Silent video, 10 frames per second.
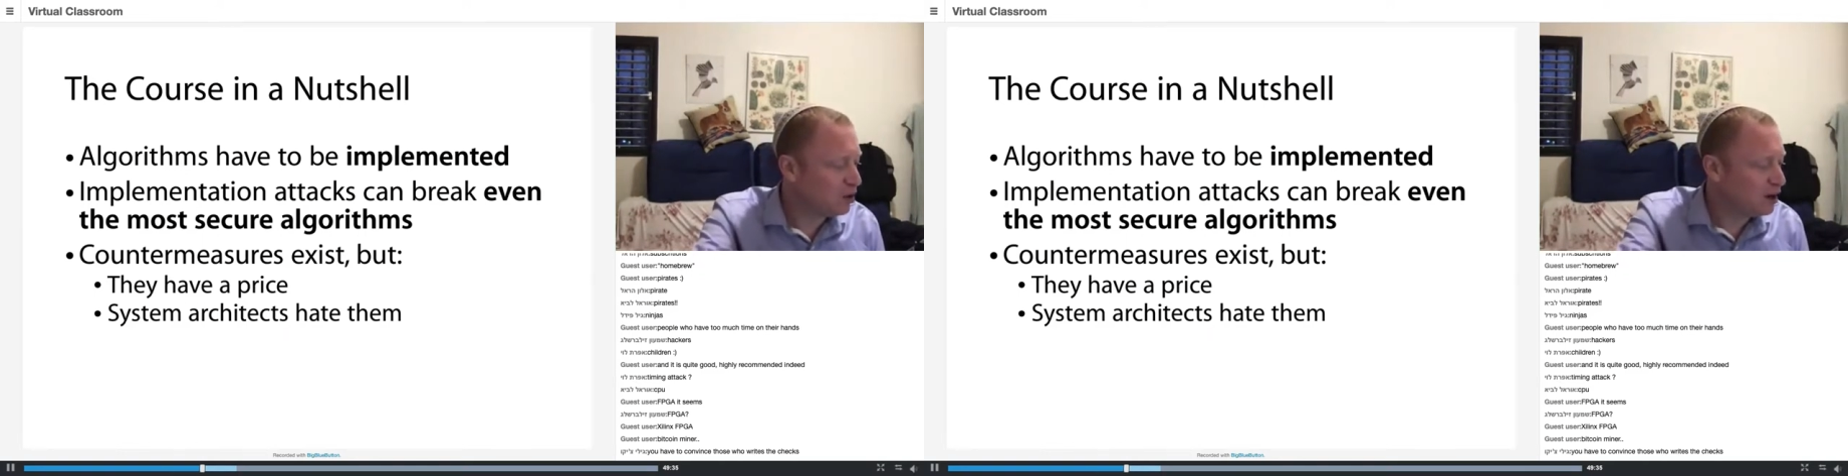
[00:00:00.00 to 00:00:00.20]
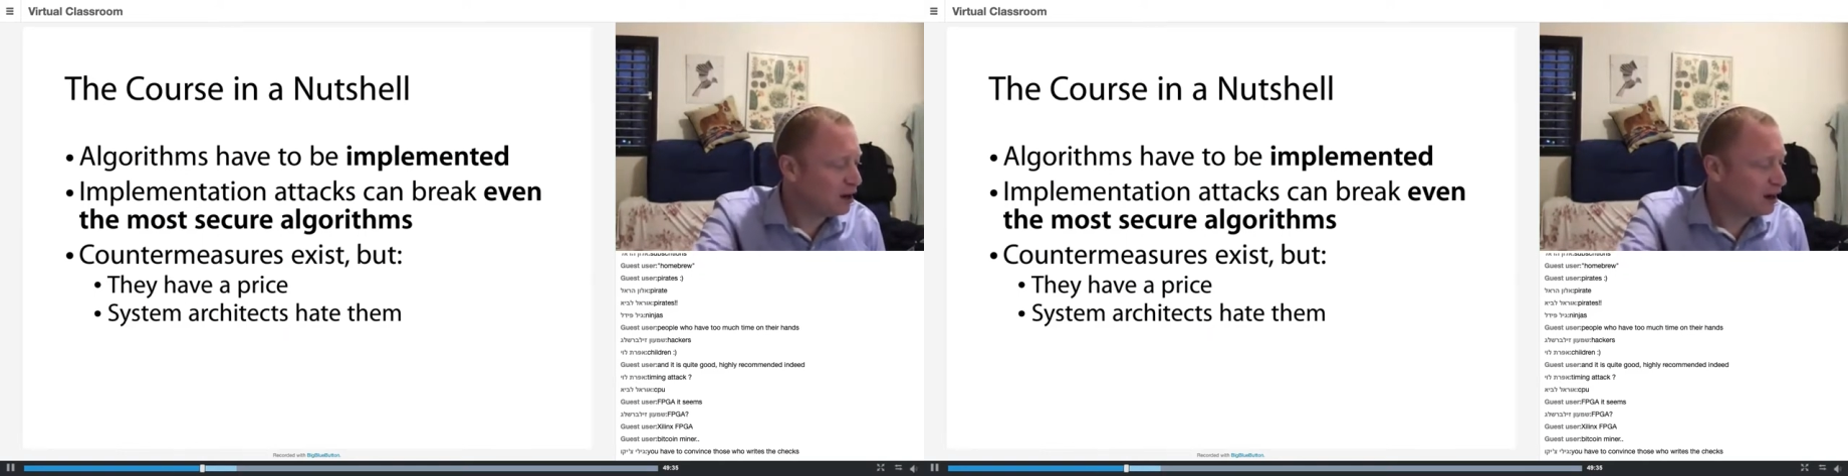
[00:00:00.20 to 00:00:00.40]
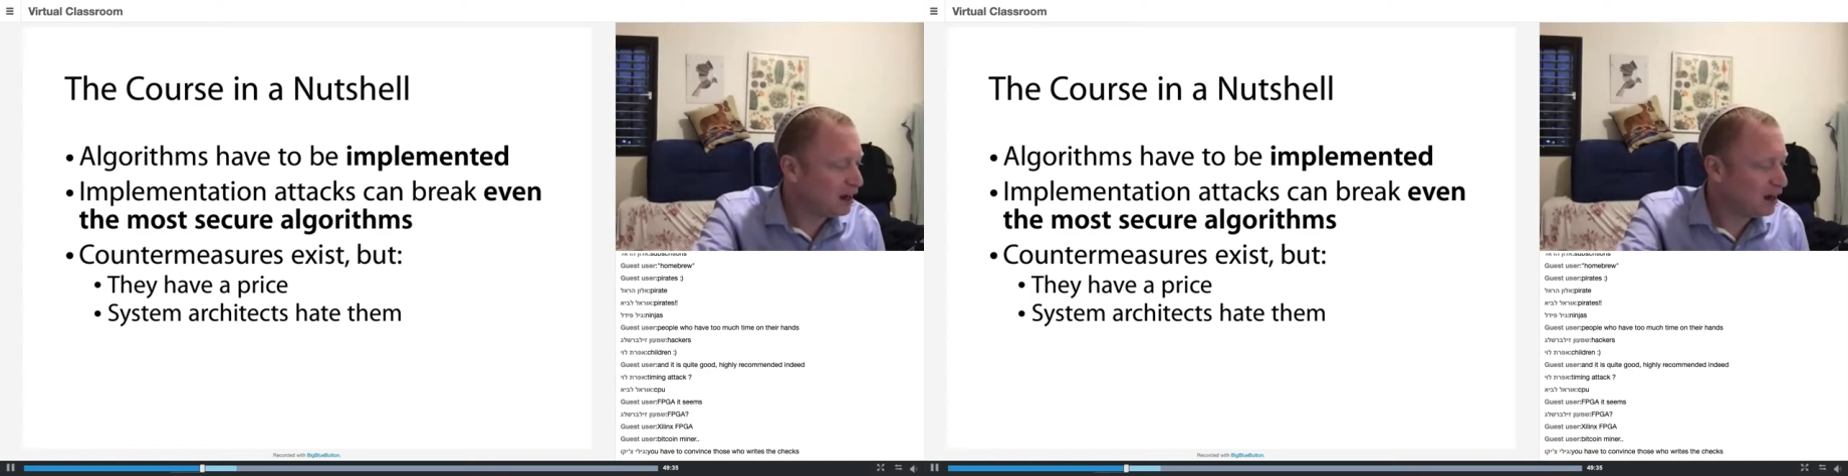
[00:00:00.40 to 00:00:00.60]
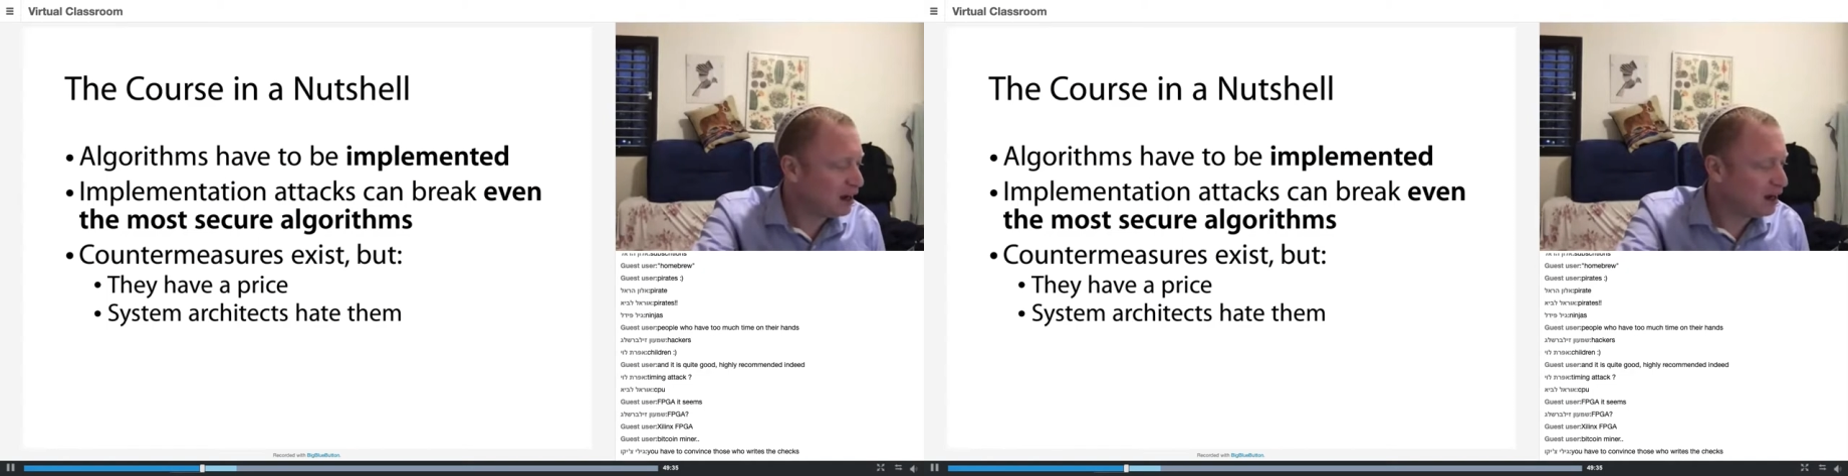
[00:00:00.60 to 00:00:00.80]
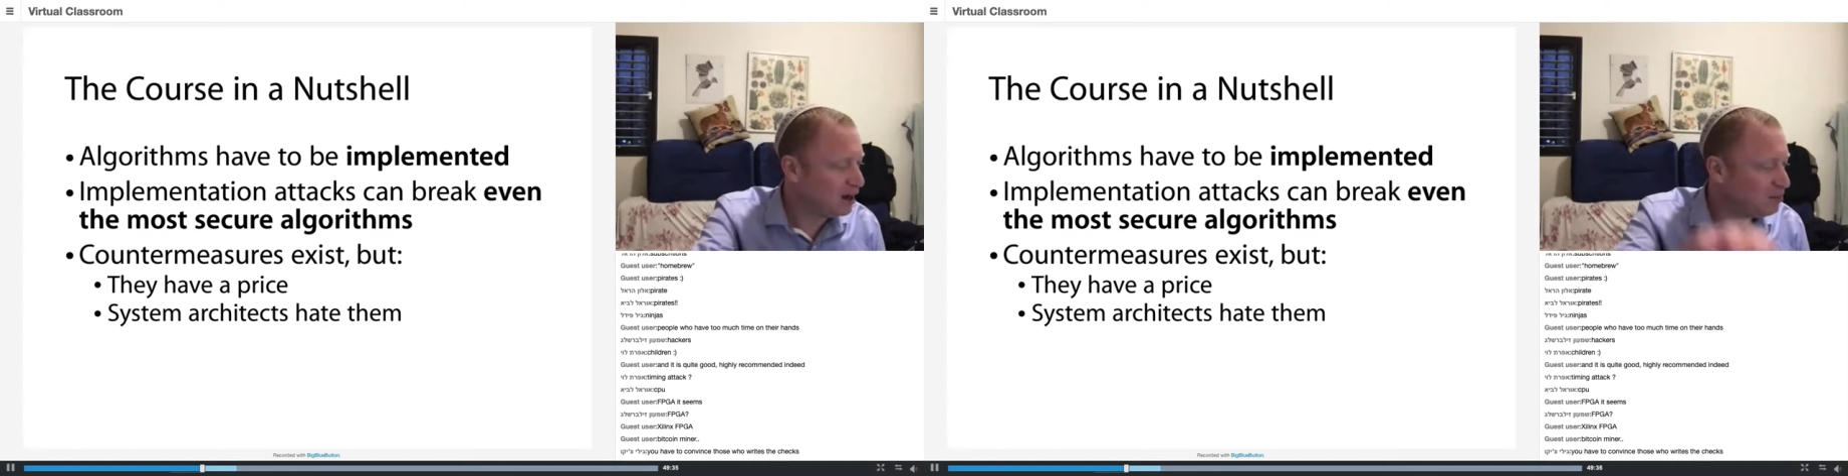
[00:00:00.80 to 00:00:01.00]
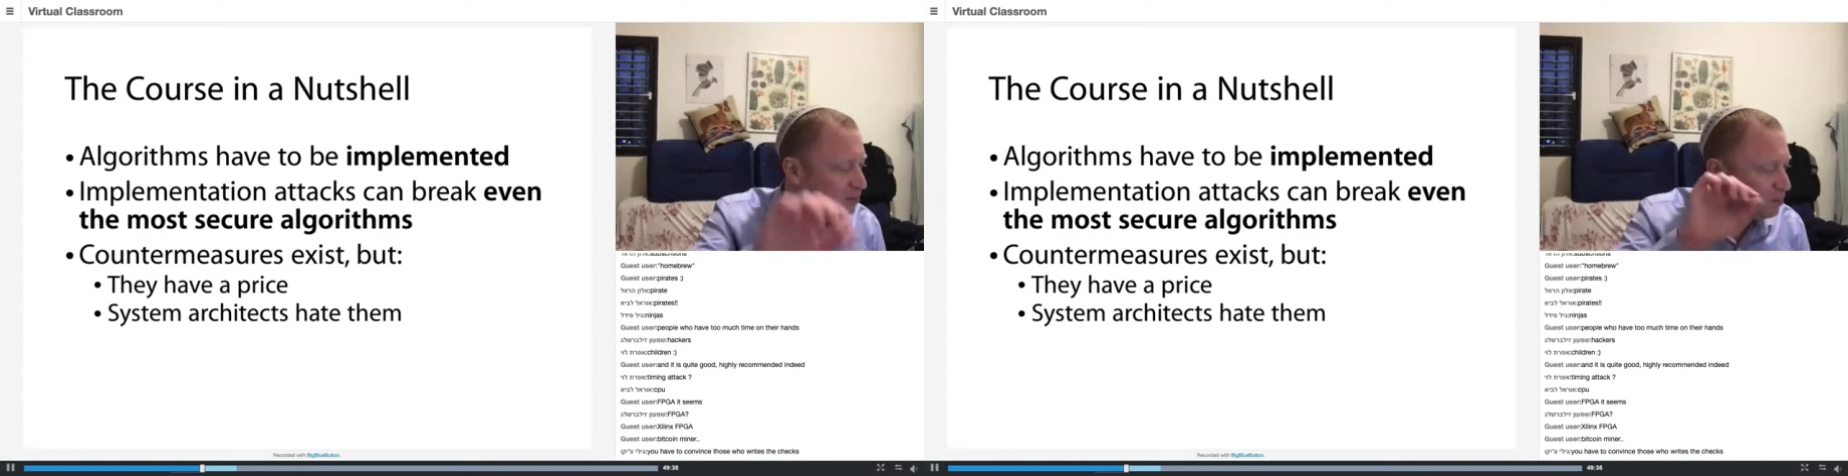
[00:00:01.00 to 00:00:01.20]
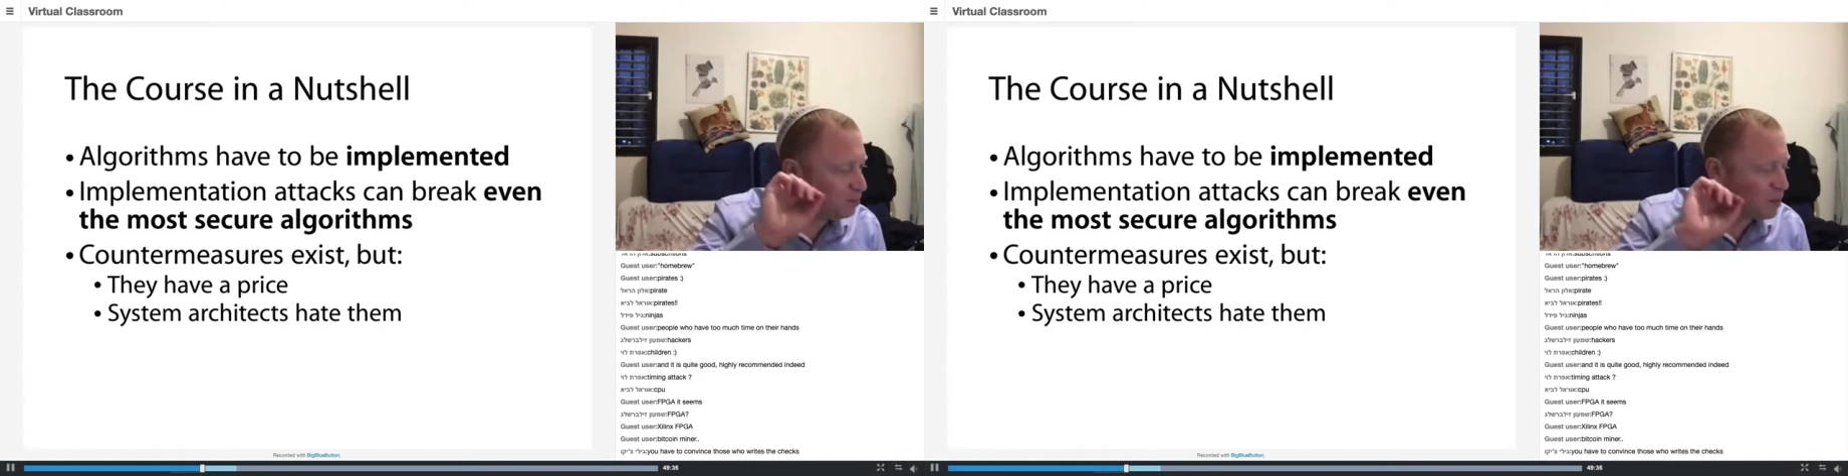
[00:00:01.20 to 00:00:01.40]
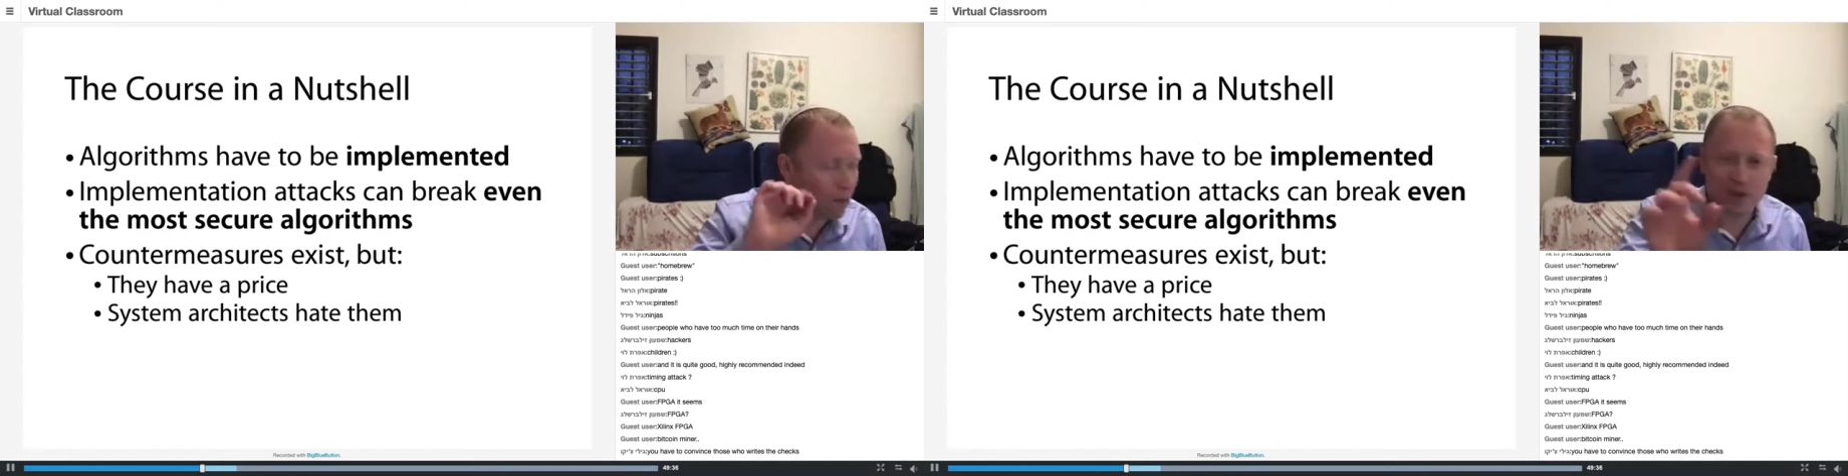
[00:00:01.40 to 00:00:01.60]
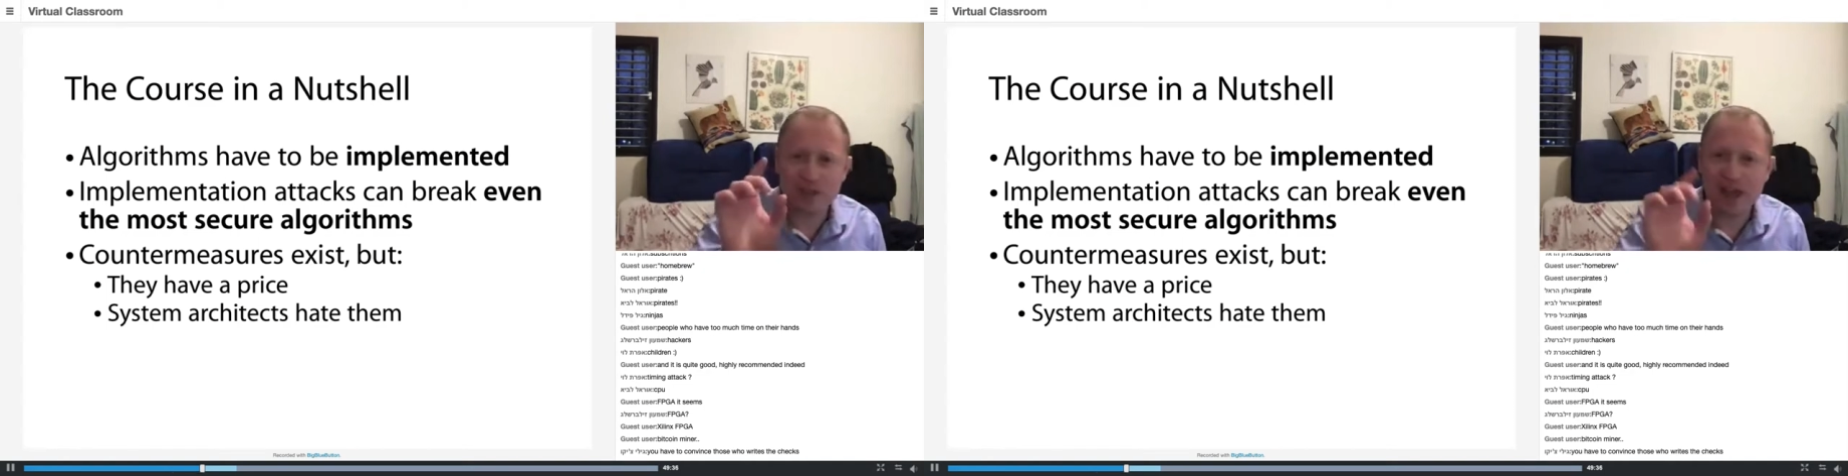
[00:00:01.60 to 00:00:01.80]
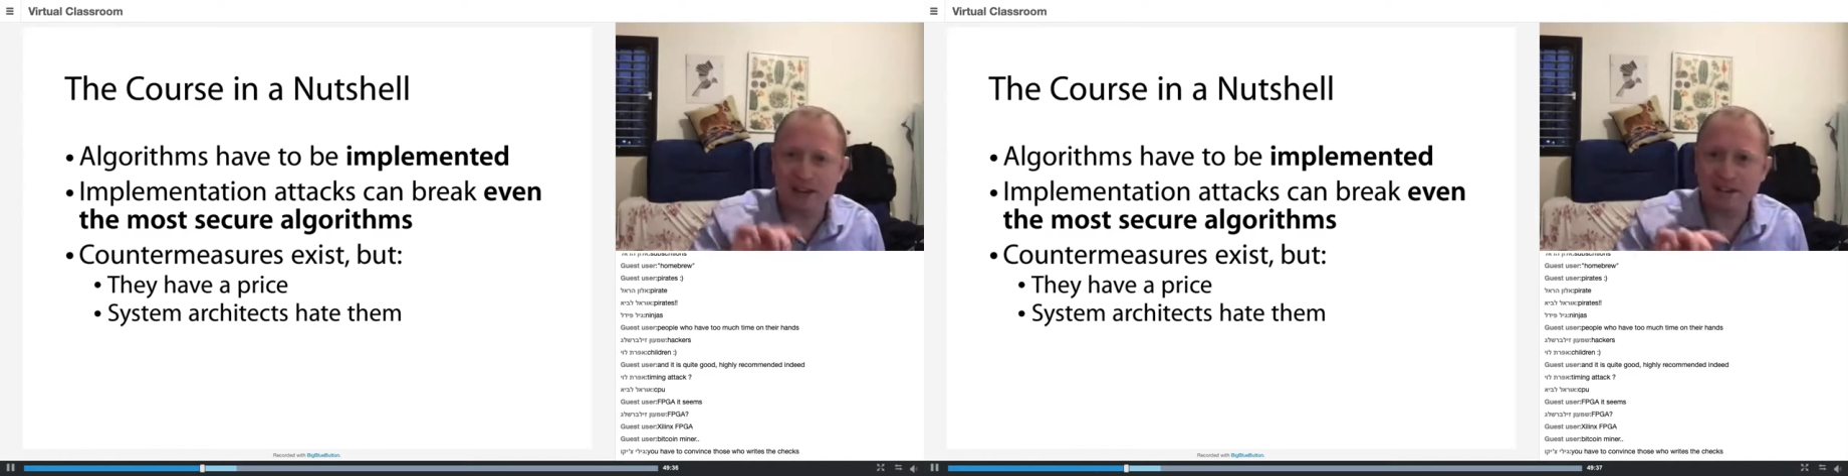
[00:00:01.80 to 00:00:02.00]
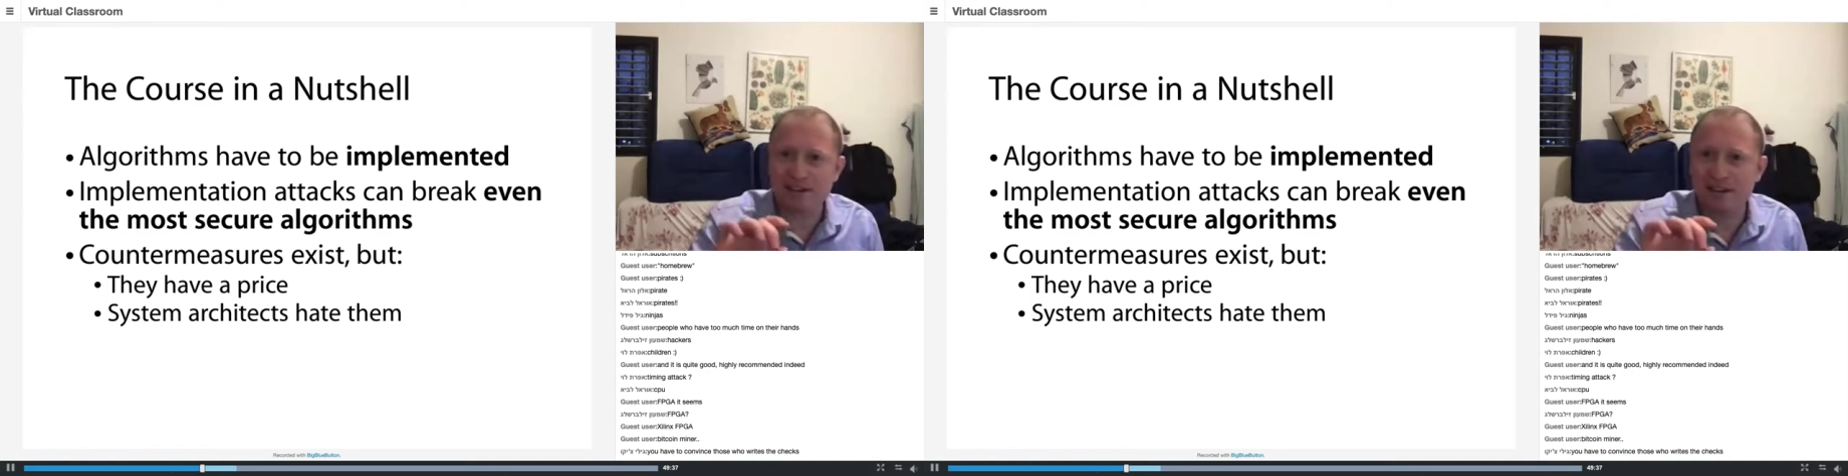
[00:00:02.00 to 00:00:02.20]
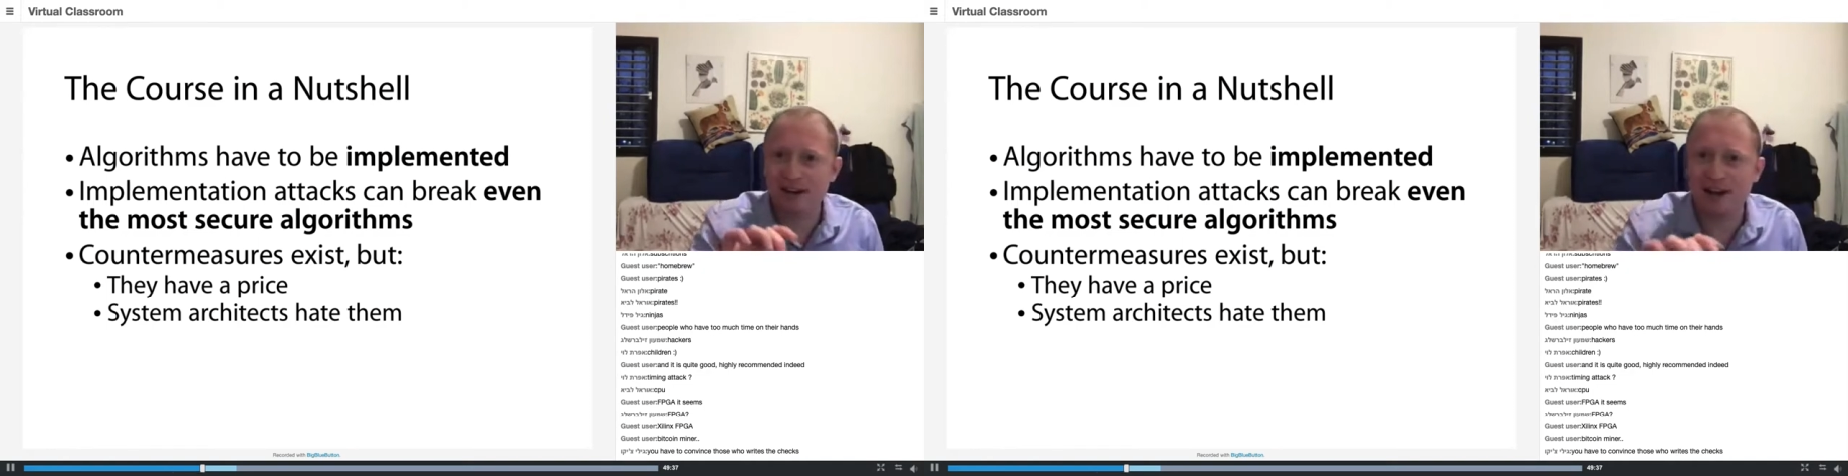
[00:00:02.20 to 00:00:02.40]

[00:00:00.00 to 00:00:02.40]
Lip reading: and we'll have to have beautiful music